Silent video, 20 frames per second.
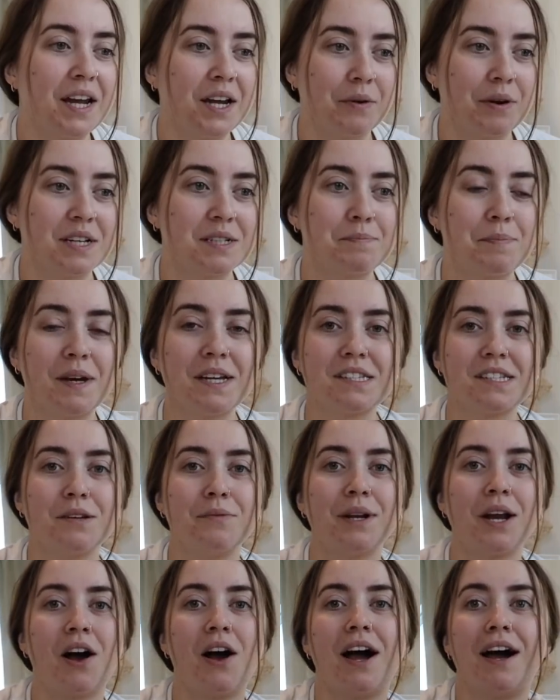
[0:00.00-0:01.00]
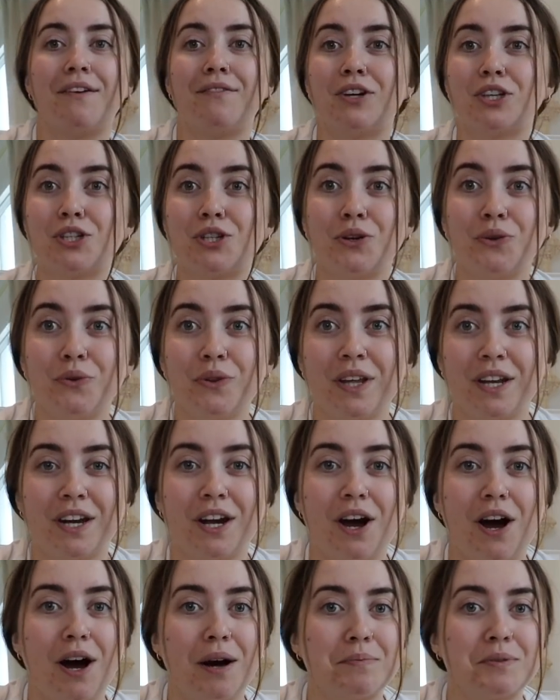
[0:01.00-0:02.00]
Anyways, basically we now have two
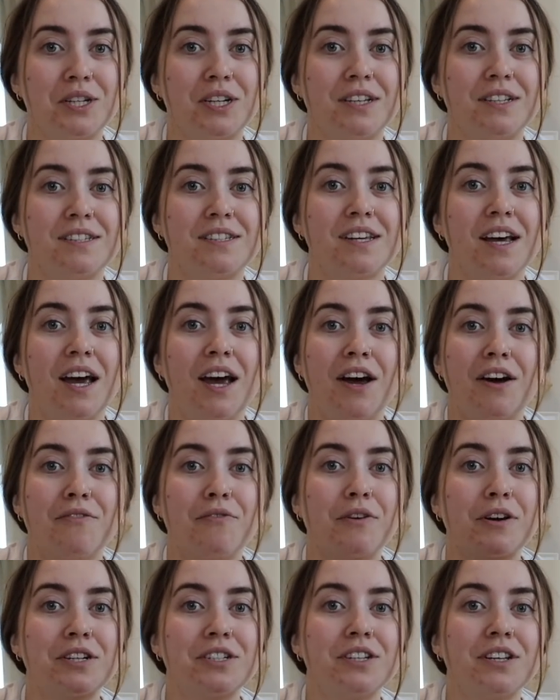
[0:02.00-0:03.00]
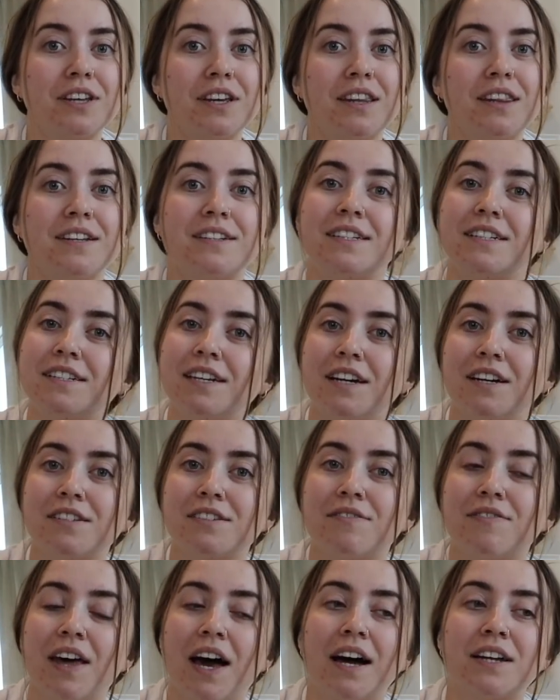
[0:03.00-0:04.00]
lending options. Fortunately, the
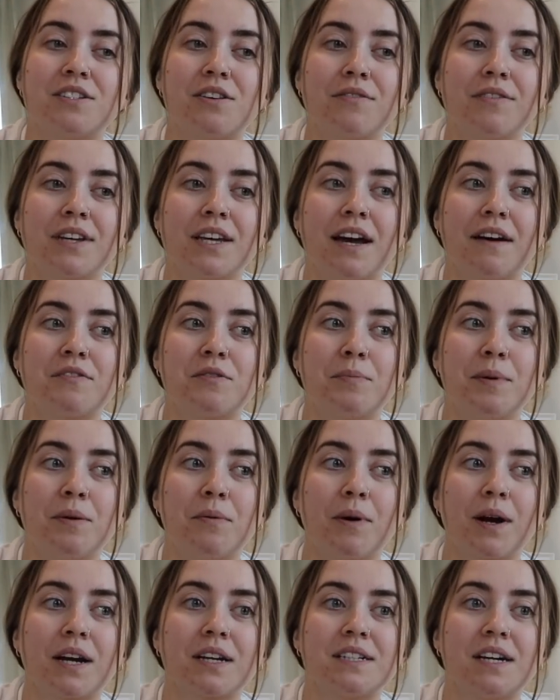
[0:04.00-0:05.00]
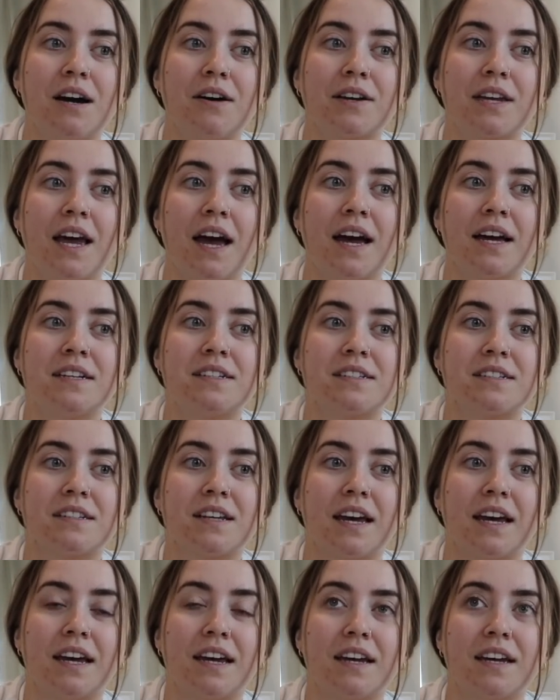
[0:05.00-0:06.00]
details of that don't really have to be worked out yet.
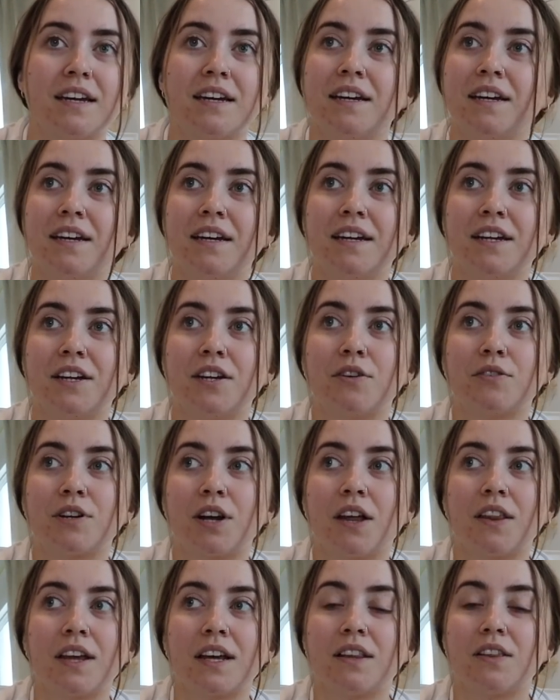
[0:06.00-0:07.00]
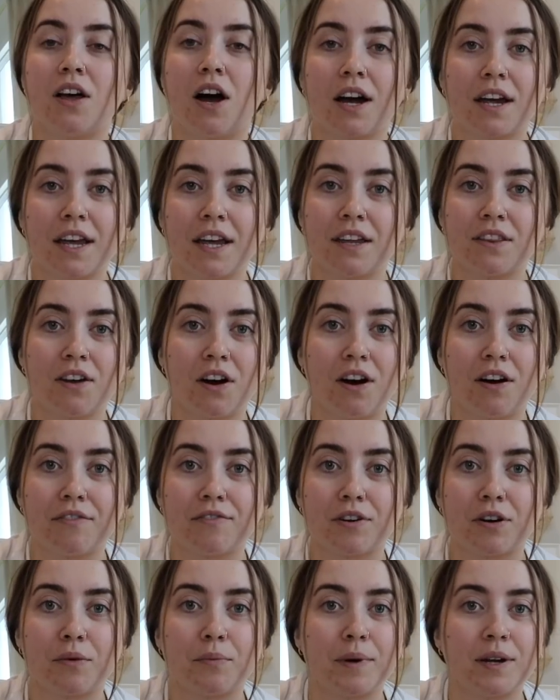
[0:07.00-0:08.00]
Like, you know, you're not like locking in the
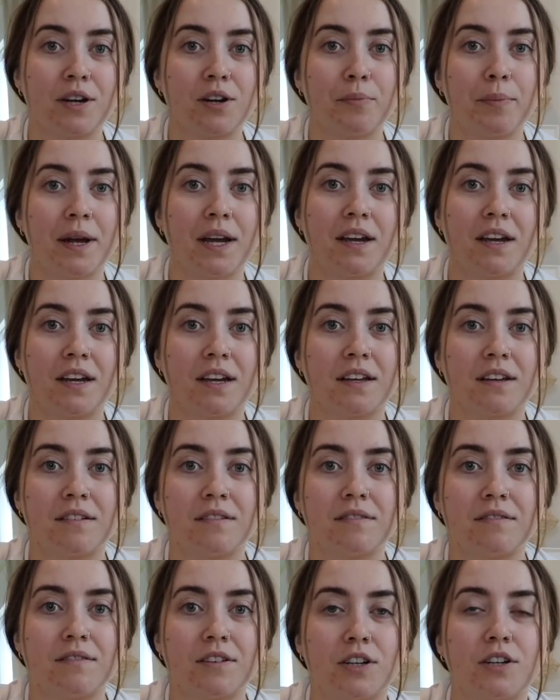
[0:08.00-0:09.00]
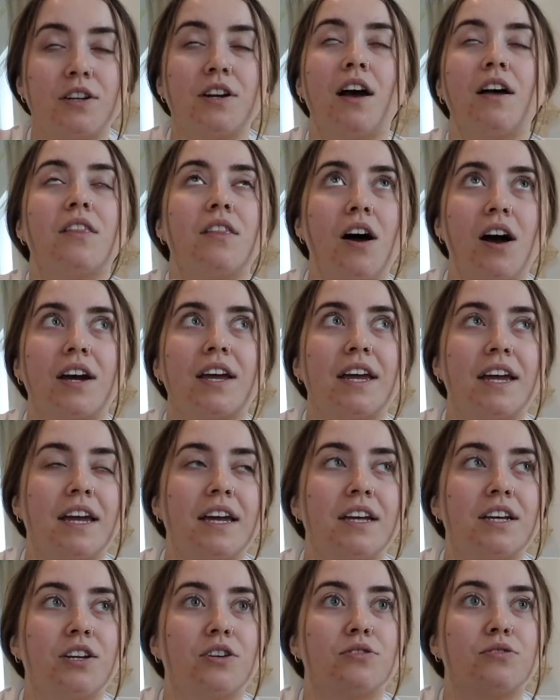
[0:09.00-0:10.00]
offer when you're making, or you're not locking
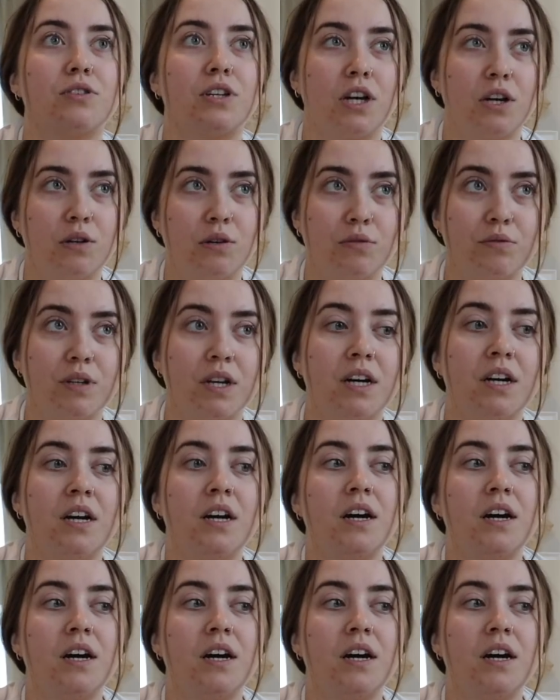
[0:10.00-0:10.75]
in your loan